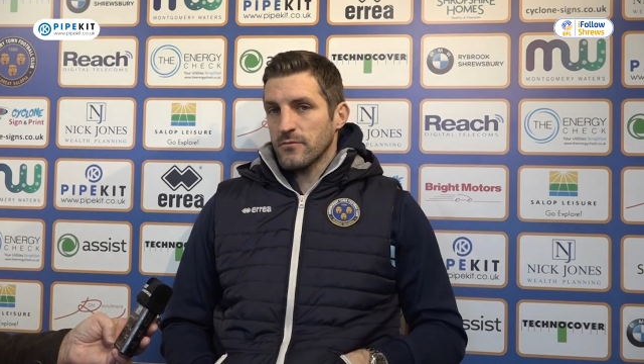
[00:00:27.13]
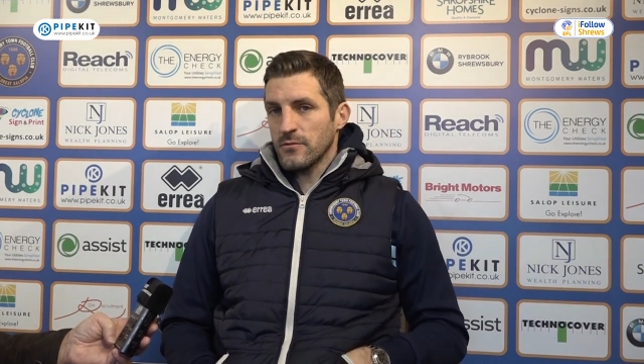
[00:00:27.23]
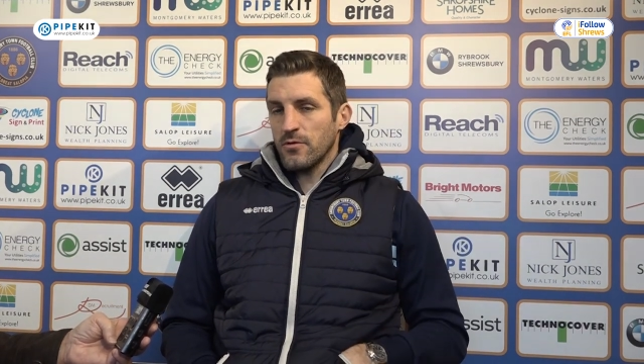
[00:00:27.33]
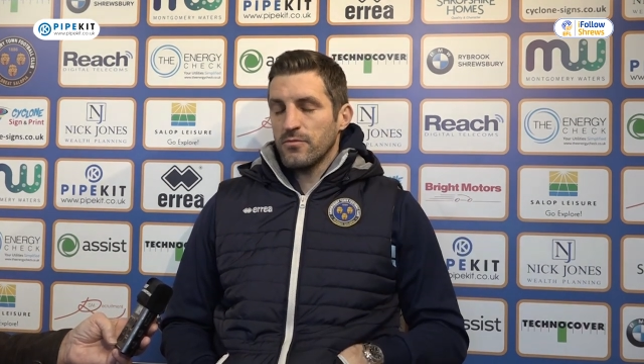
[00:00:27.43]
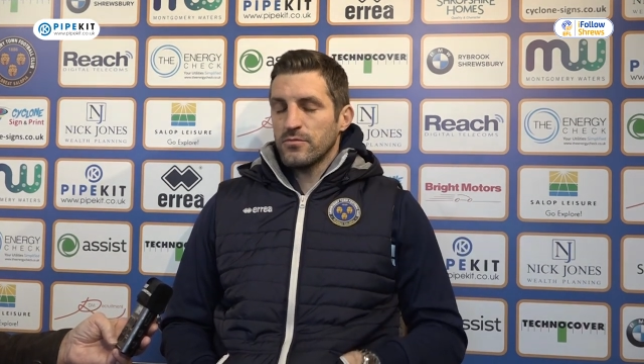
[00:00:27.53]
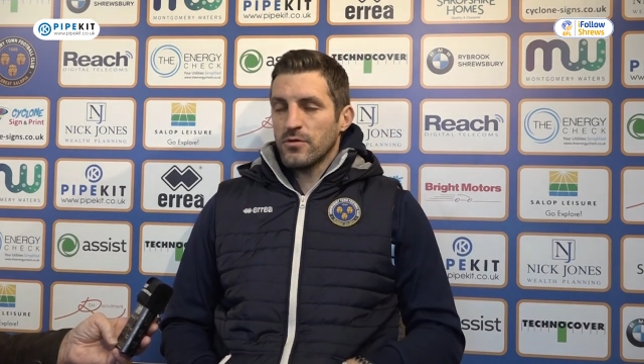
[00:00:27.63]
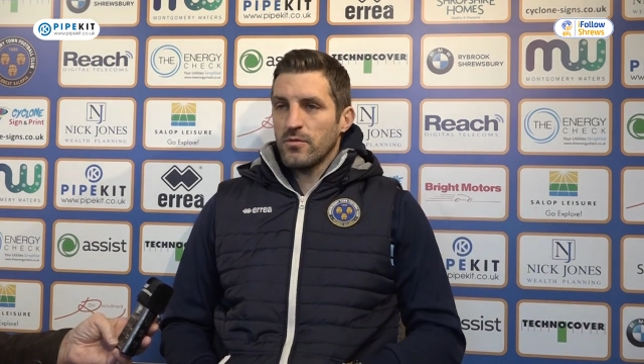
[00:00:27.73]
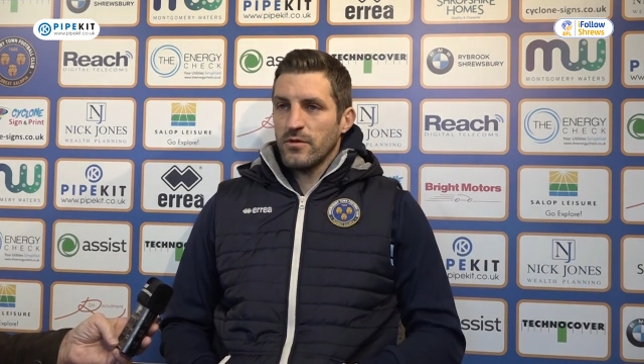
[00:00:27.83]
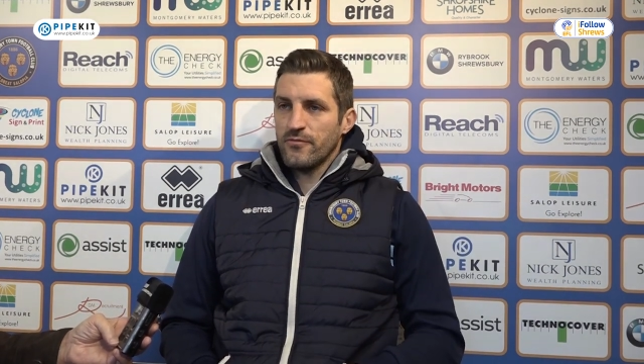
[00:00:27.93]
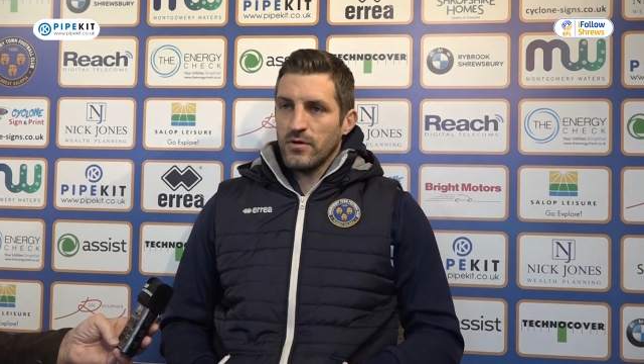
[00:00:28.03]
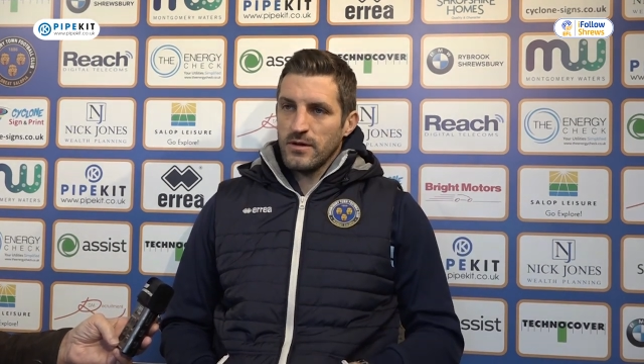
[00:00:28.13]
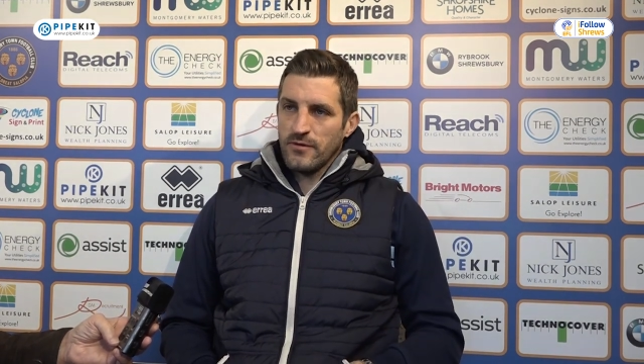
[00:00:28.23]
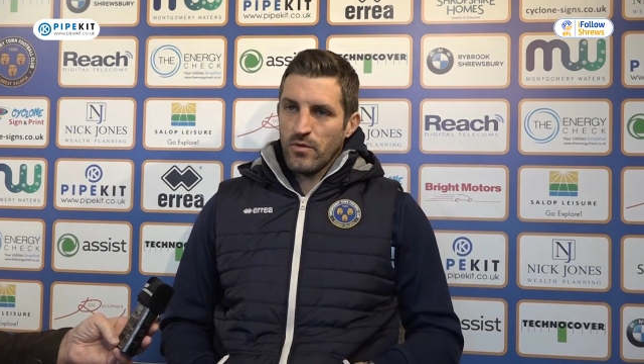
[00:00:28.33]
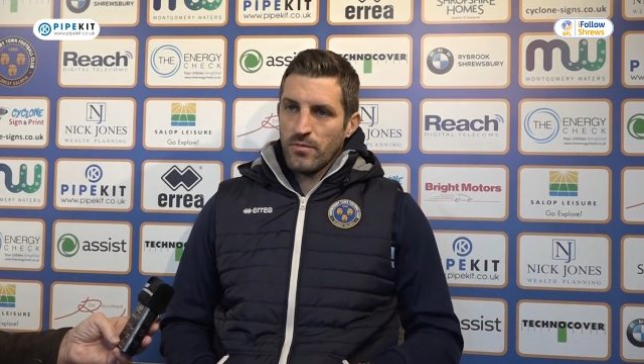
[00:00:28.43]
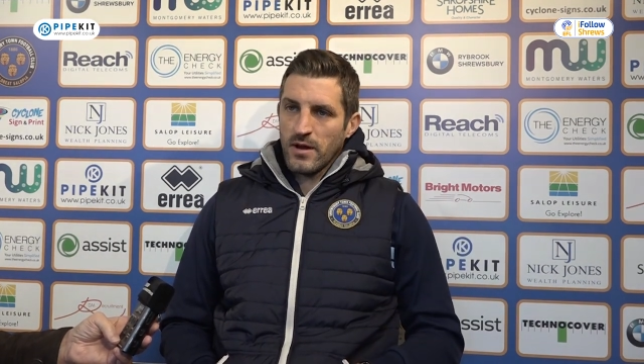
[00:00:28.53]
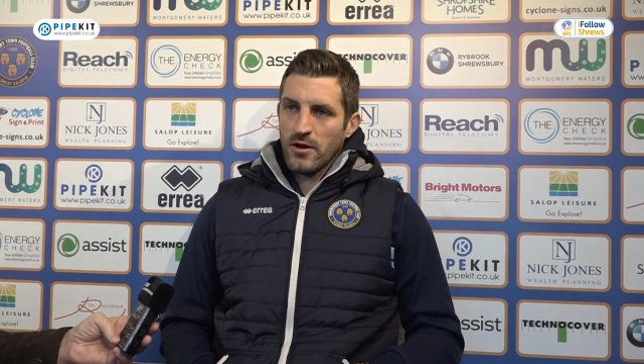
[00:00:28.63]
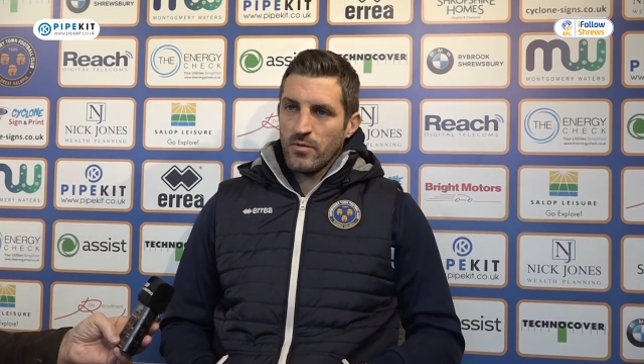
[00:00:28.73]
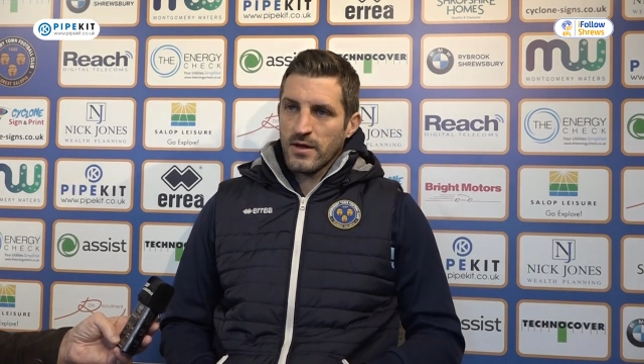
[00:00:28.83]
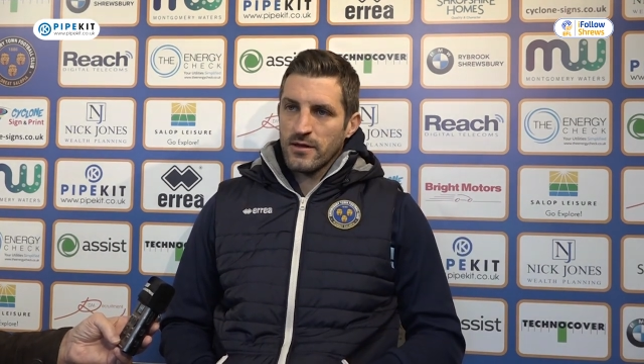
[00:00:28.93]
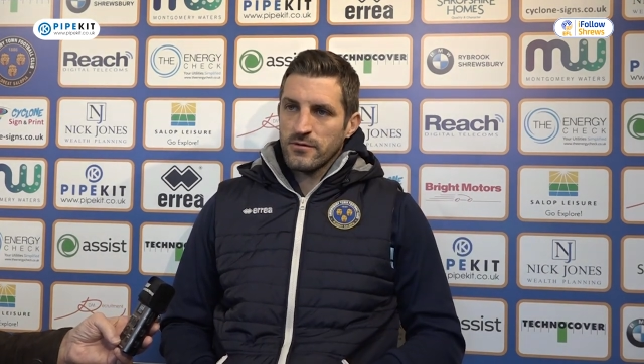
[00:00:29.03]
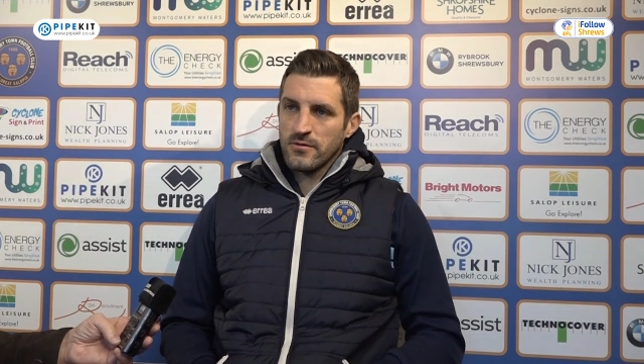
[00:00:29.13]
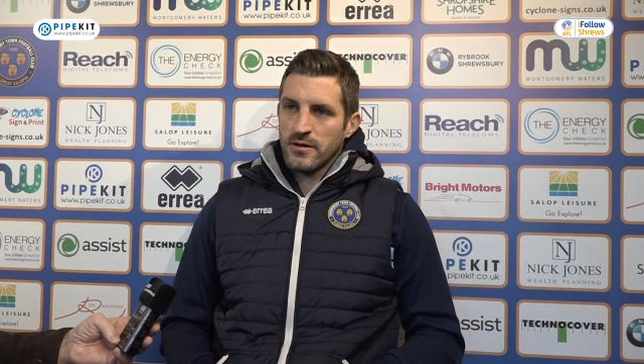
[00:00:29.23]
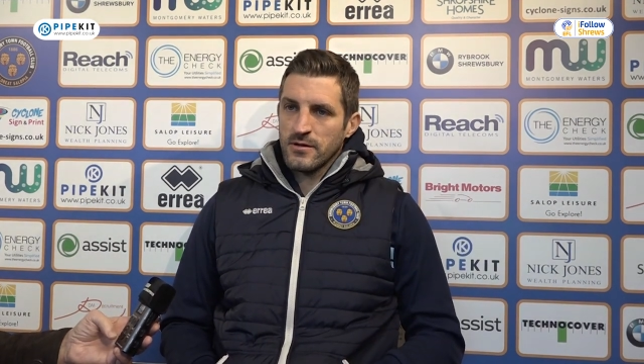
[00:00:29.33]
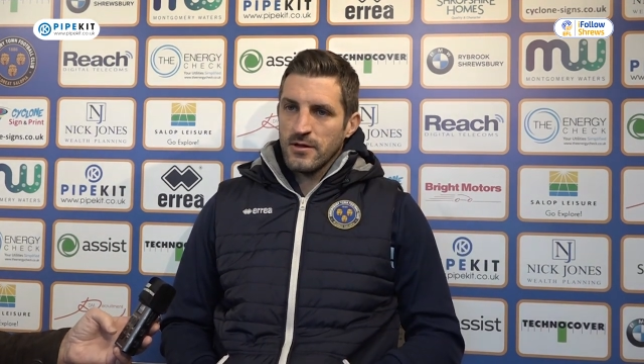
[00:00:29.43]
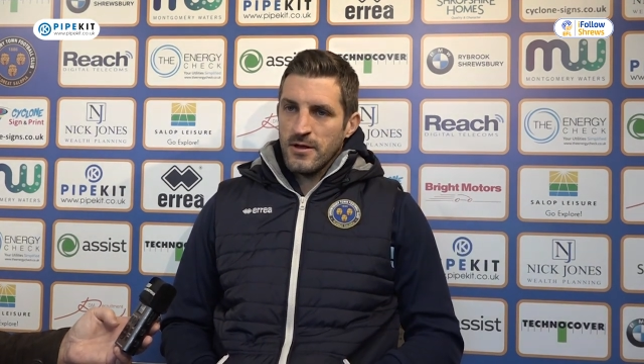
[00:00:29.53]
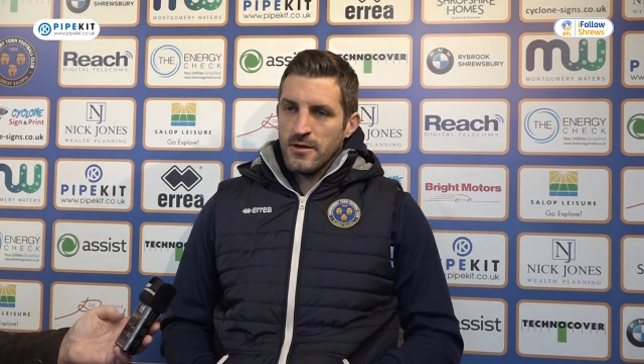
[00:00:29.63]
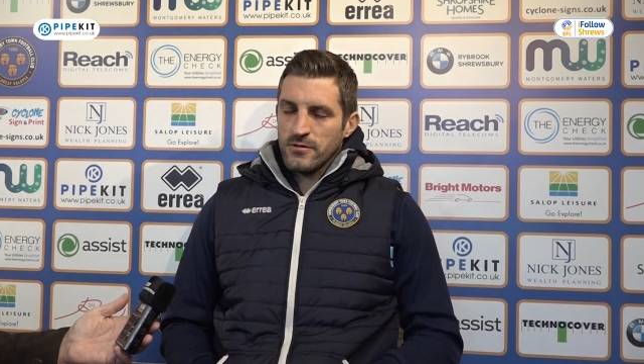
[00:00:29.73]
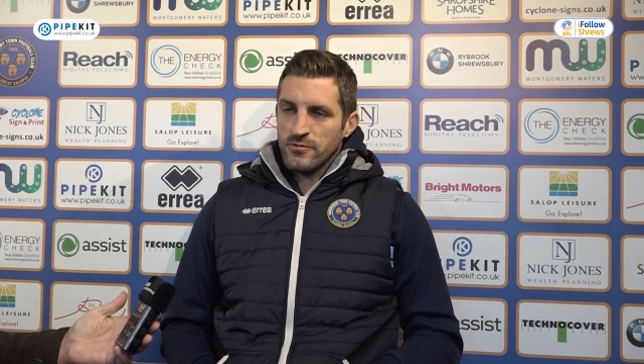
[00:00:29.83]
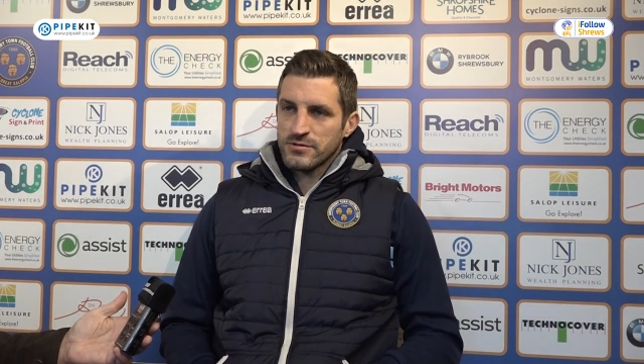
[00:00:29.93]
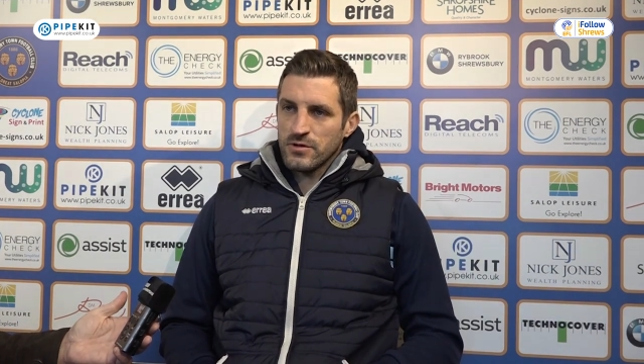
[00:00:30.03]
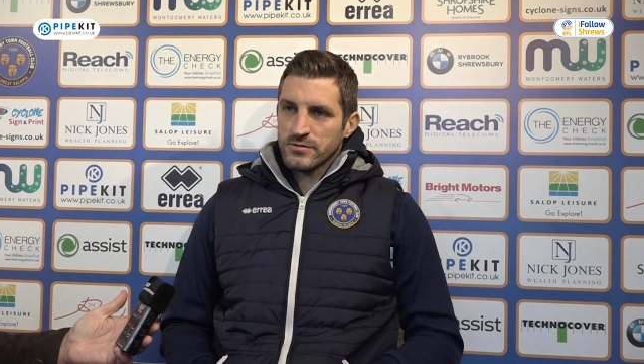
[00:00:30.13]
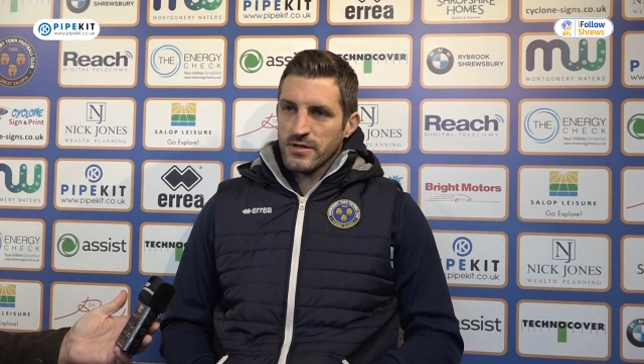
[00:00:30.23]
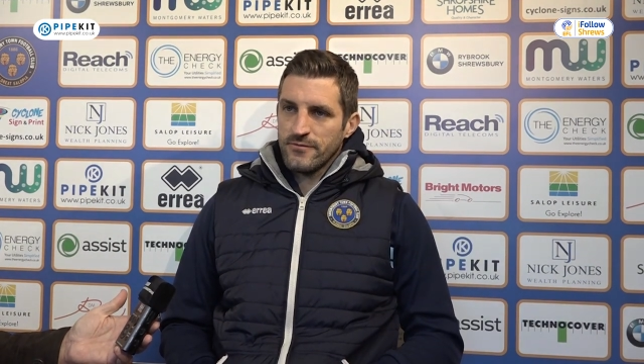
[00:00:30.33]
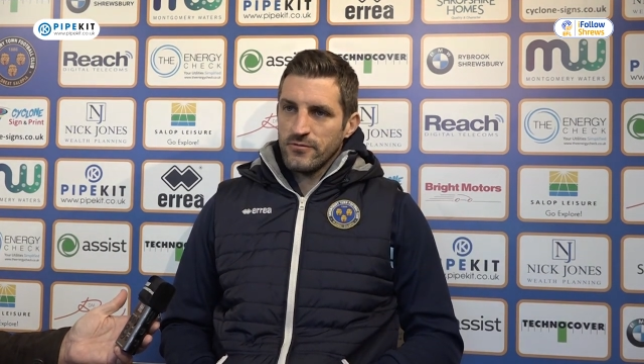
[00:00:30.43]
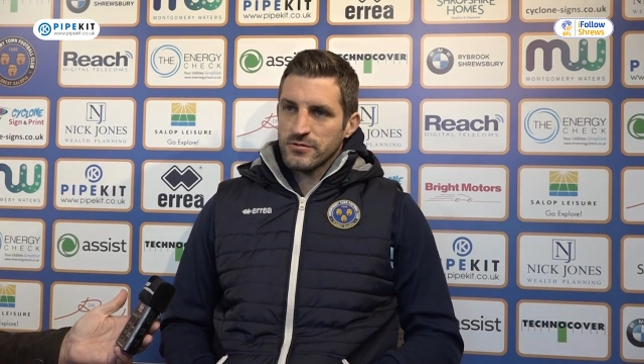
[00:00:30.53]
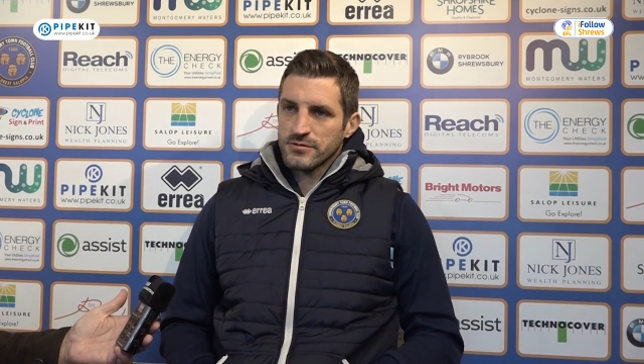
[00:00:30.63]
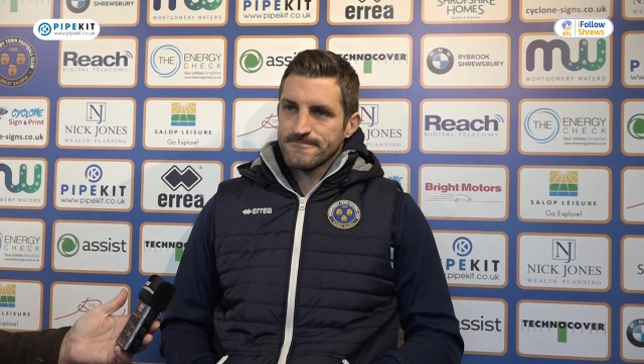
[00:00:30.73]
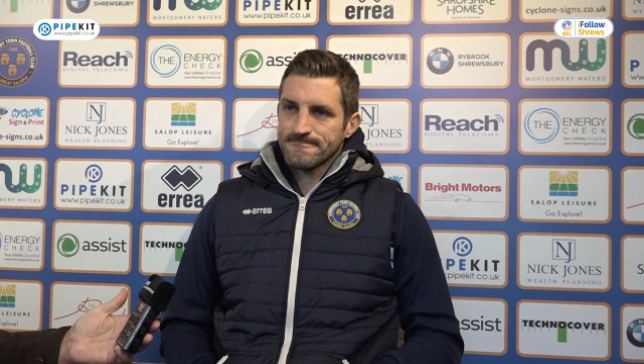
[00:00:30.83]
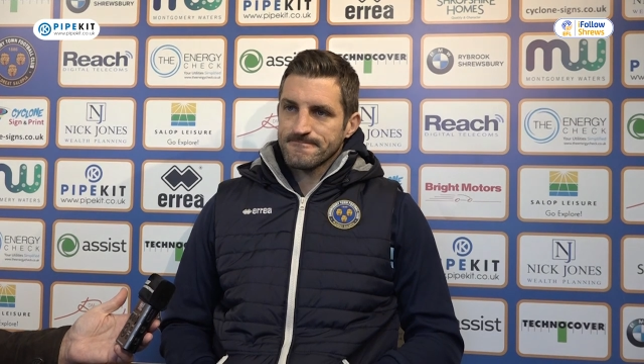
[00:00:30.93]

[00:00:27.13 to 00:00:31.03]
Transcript: know, knowing if we if we play like we can do, then the results there for us.